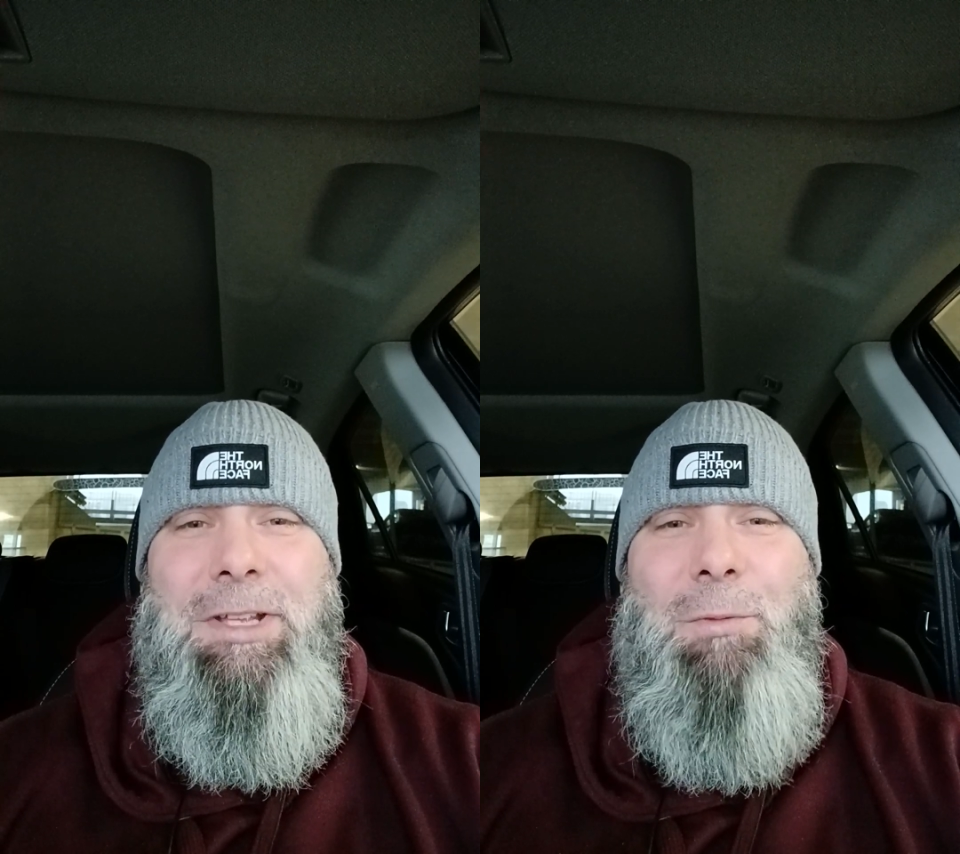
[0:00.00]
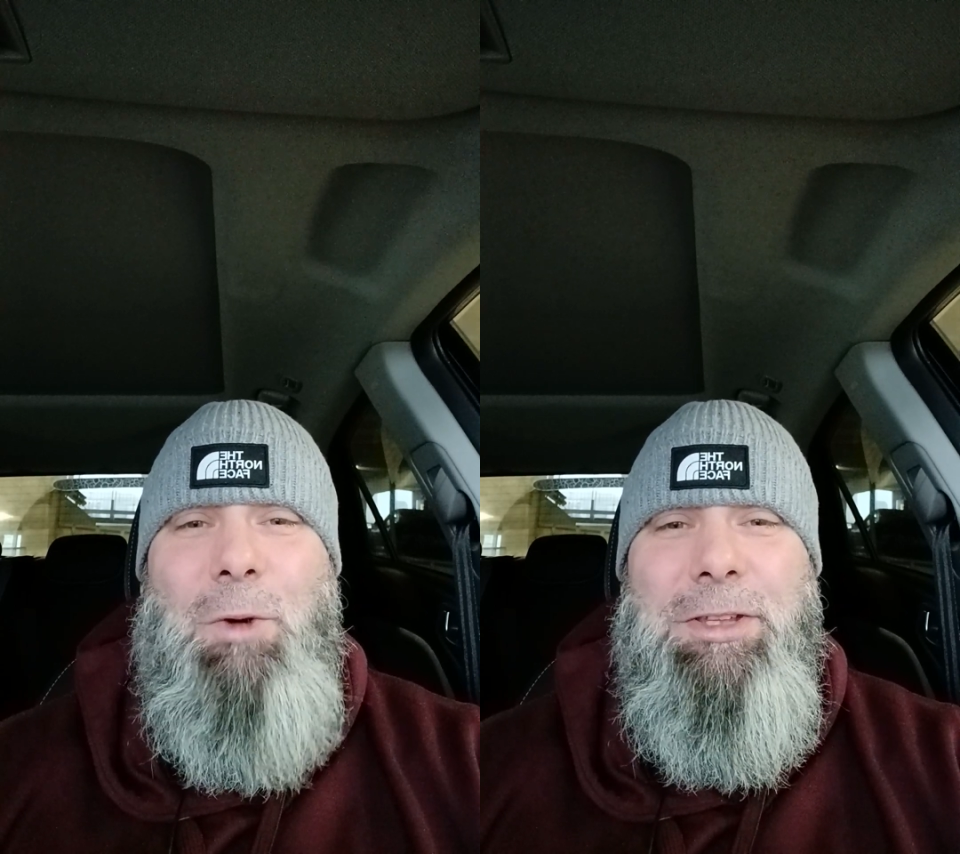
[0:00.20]

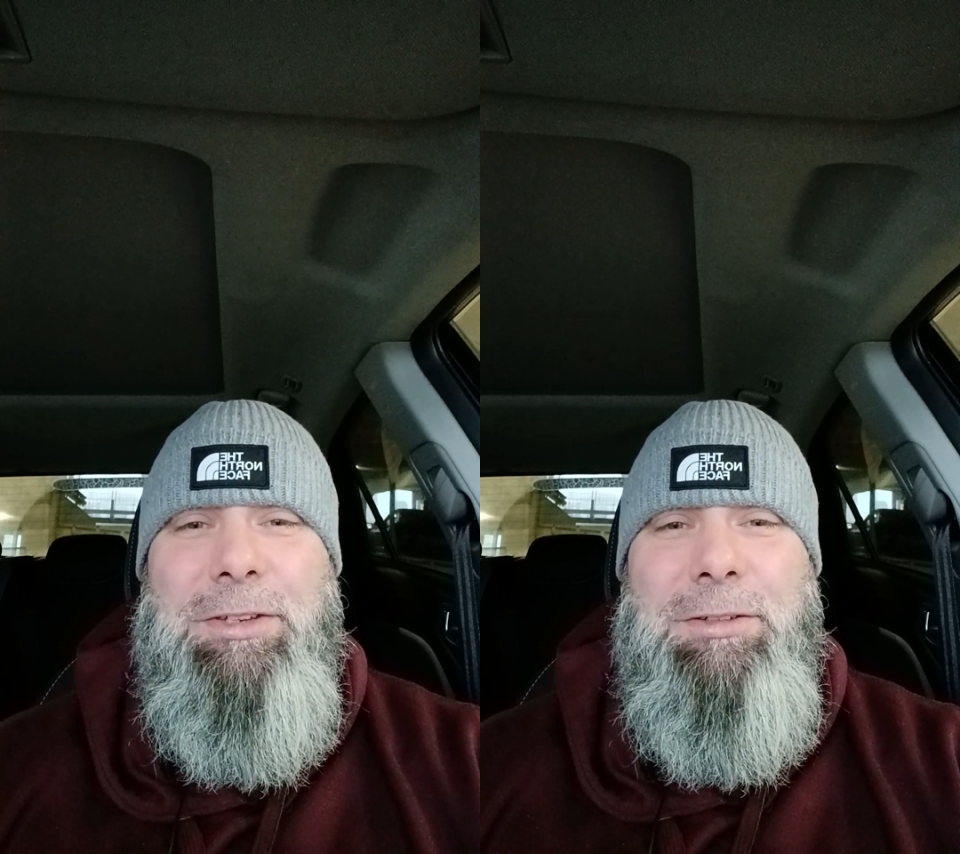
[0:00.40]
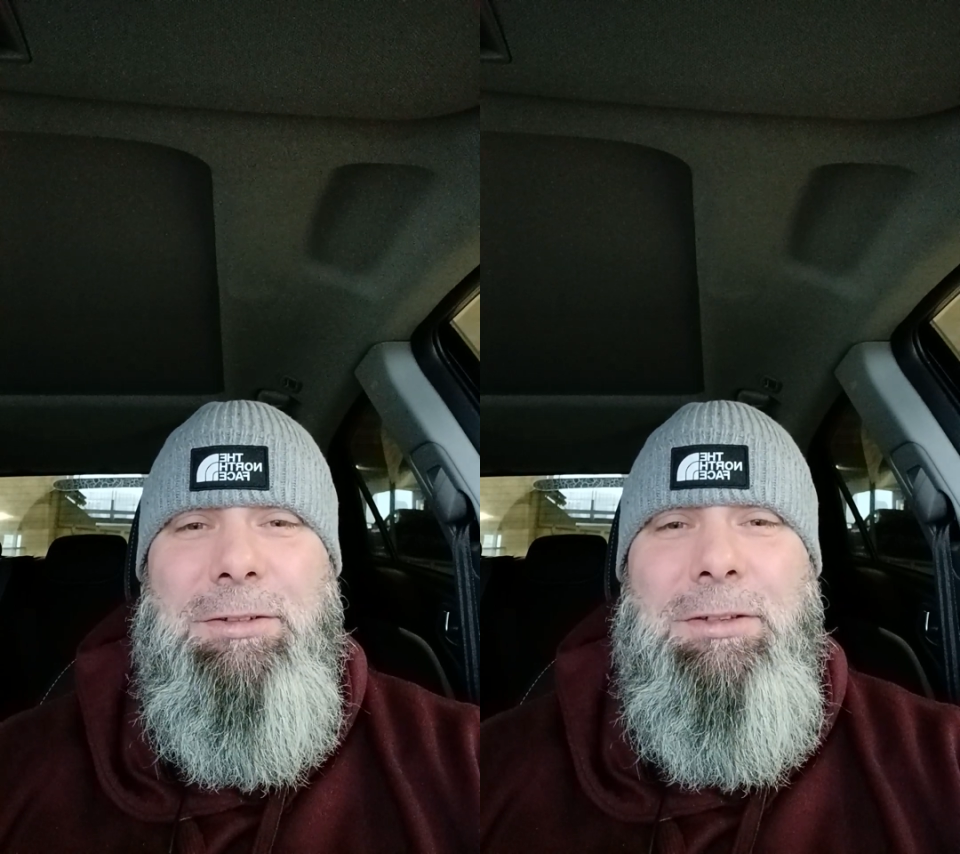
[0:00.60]
don't want
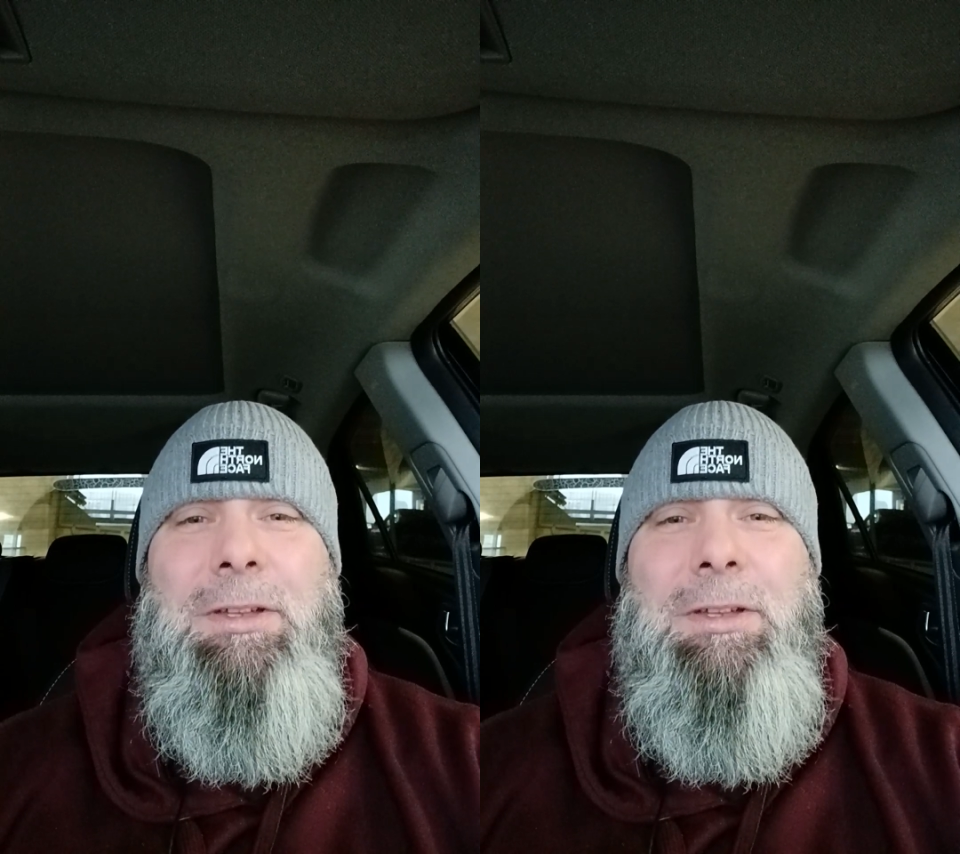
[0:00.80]
you.